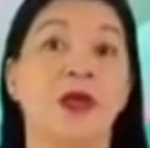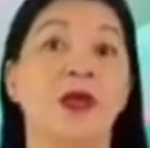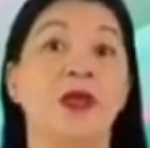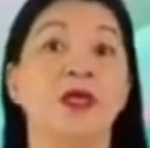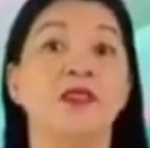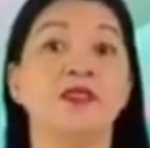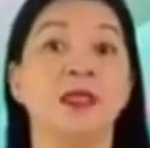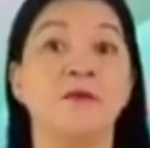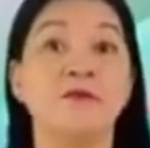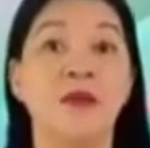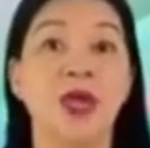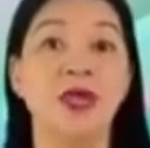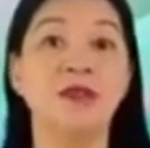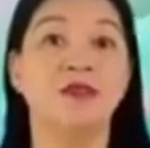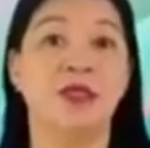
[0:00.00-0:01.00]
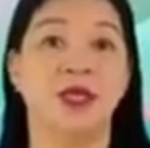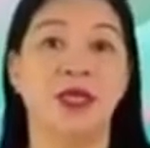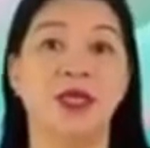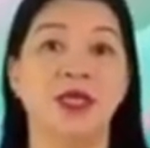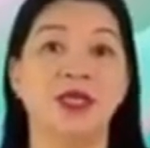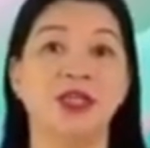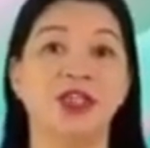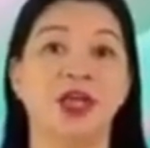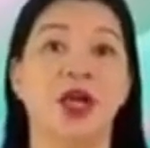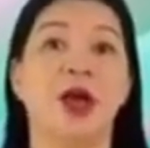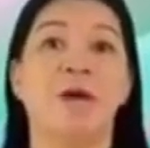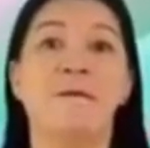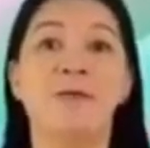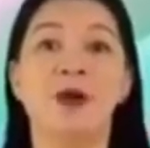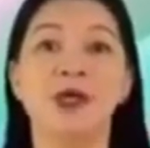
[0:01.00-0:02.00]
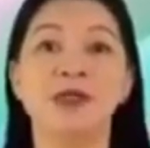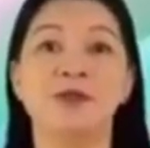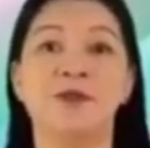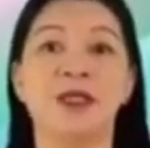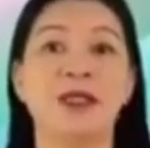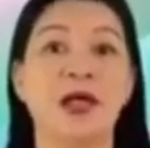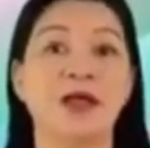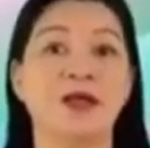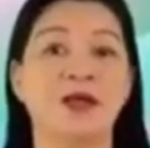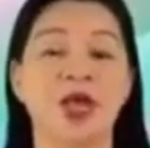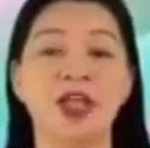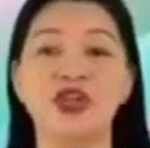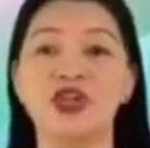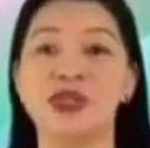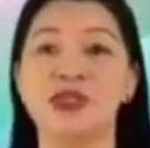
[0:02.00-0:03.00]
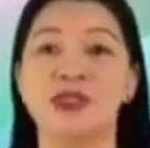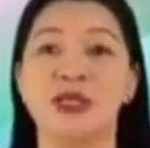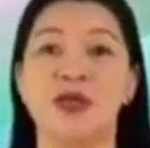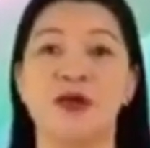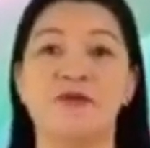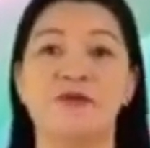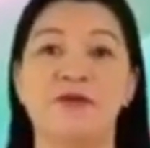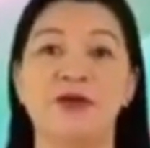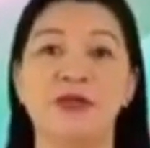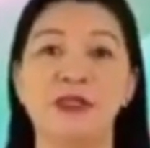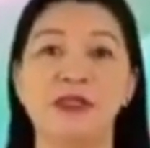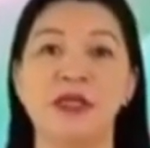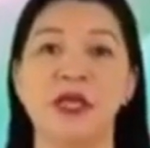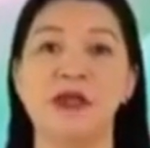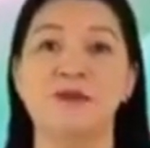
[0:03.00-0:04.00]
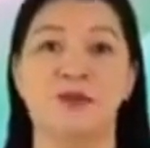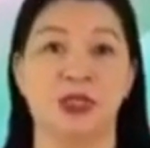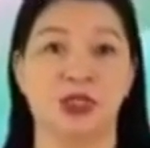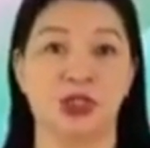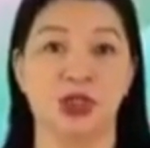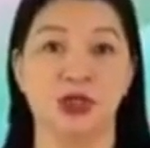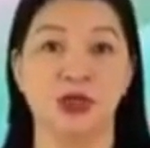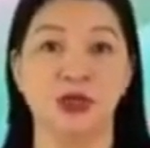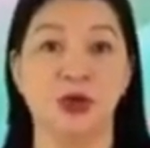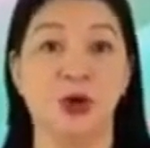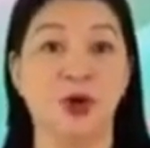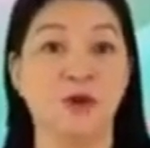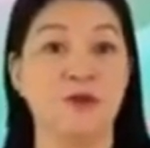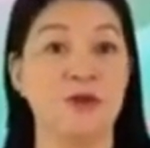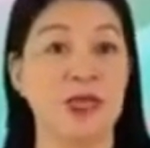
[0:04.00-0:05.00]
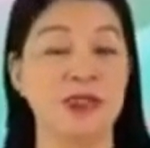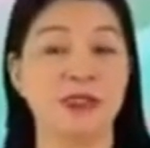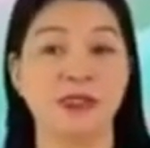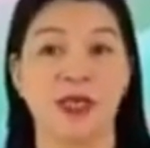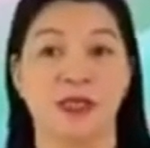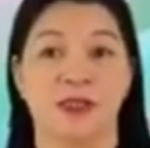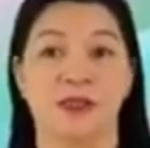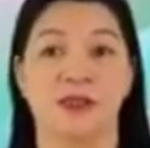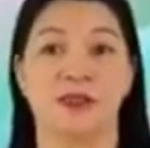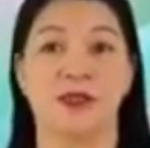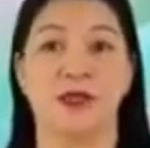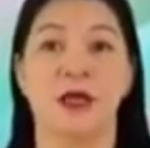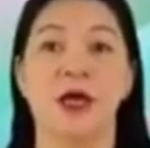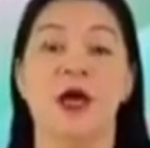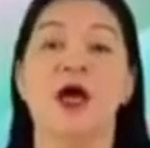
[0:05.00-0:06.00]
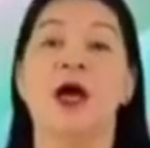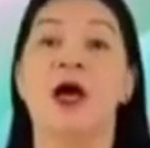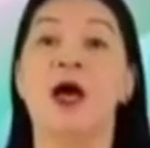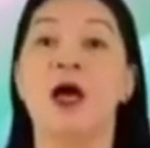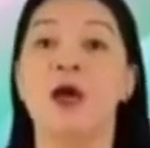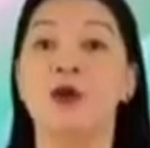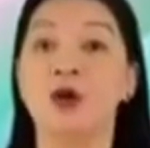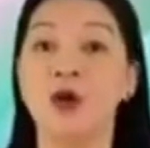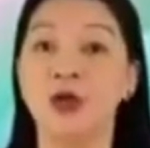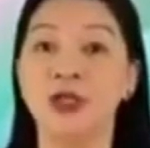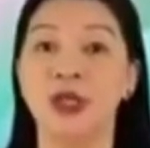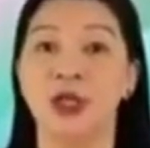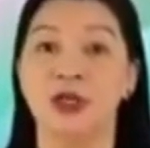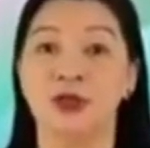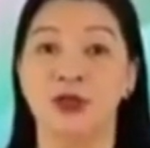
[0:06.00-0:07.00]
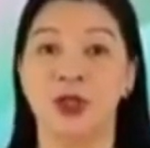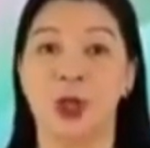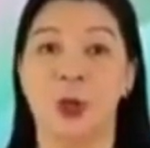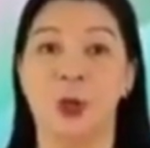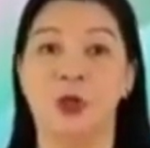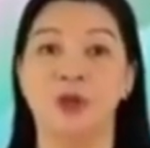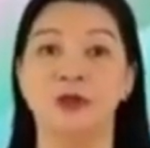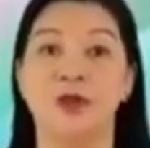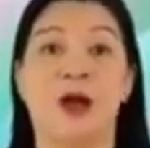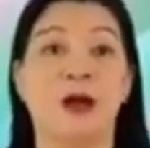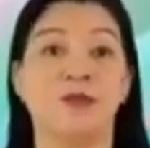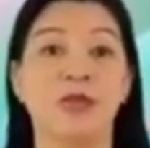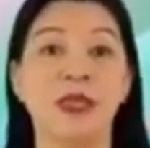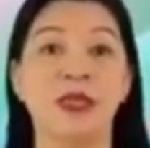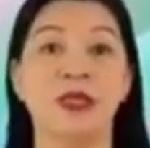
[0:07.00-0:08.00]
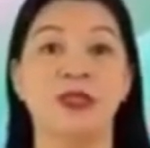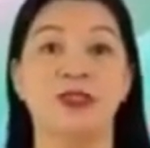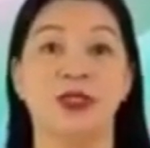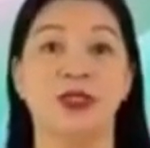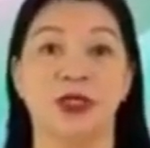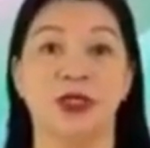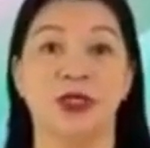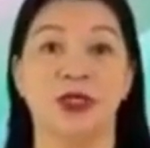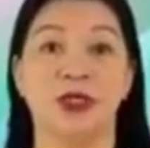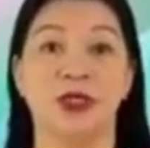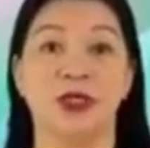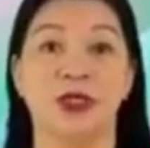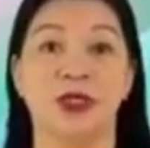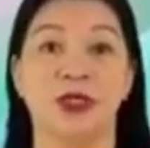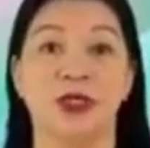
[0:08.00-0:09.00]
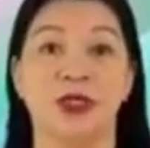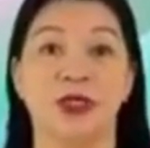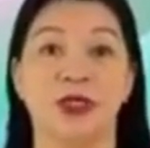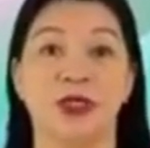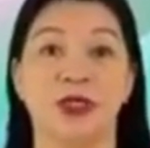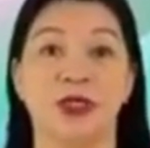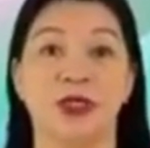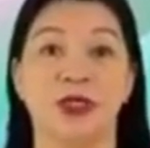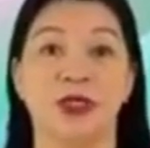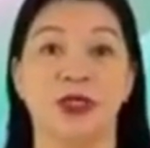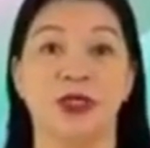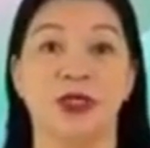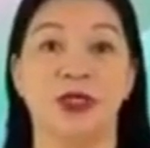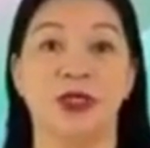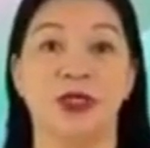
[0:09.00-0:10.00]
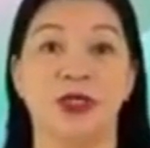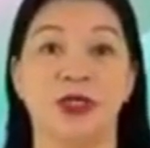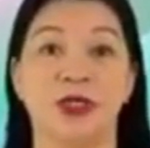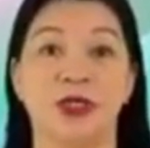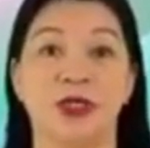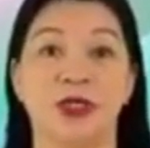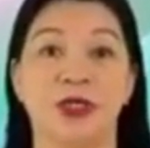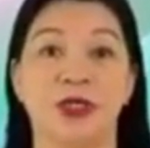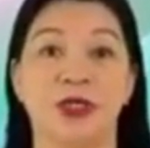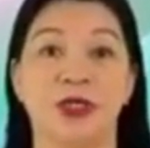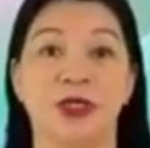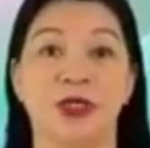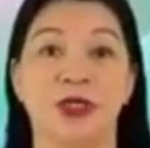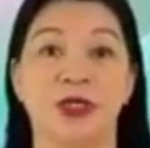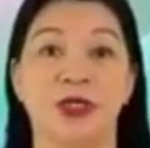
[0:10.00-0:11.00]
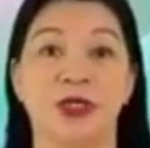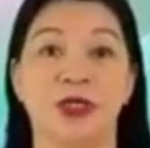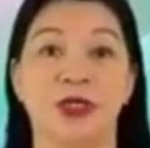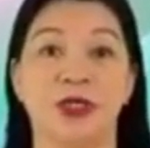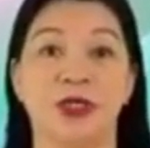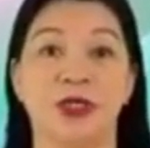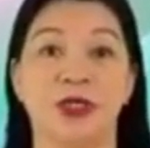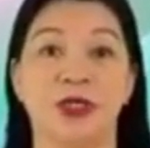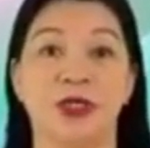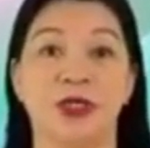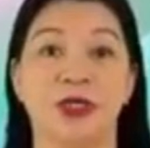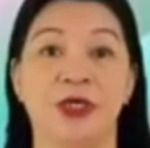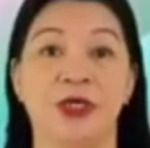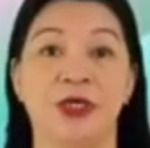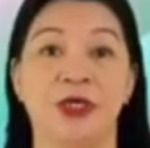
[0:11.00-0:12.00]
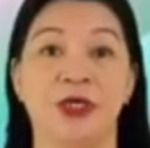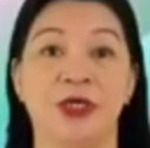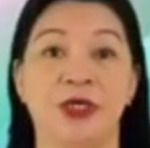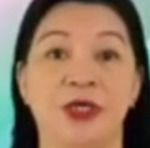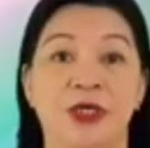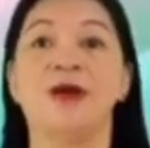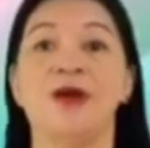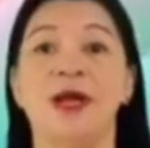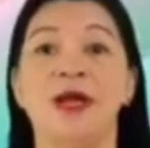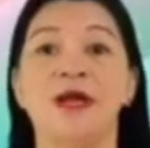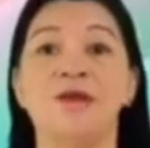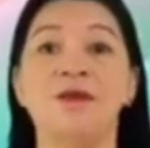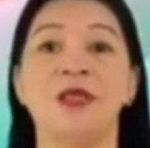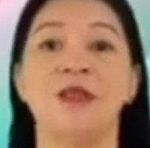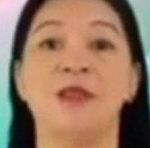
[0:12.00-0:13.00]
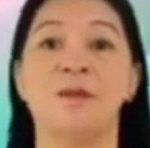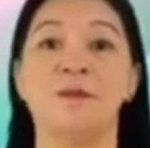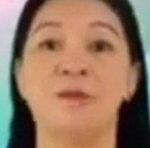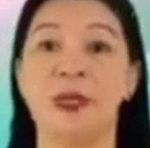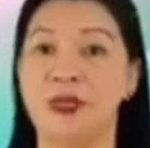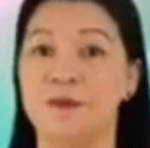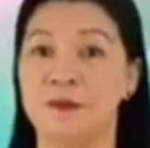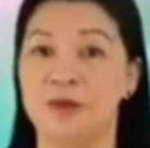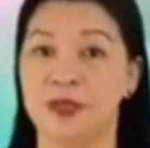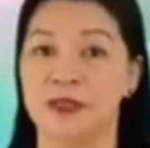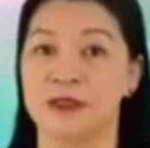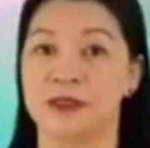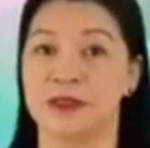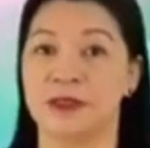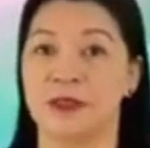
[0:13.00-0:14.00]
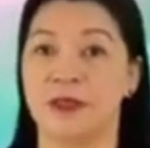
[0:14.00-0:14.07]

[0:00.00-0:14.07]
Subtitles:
It's a main dish most Batangueños have for celebration or fiestas. According to the old figure, lechon was served before the Spanish arrived in the Philippines.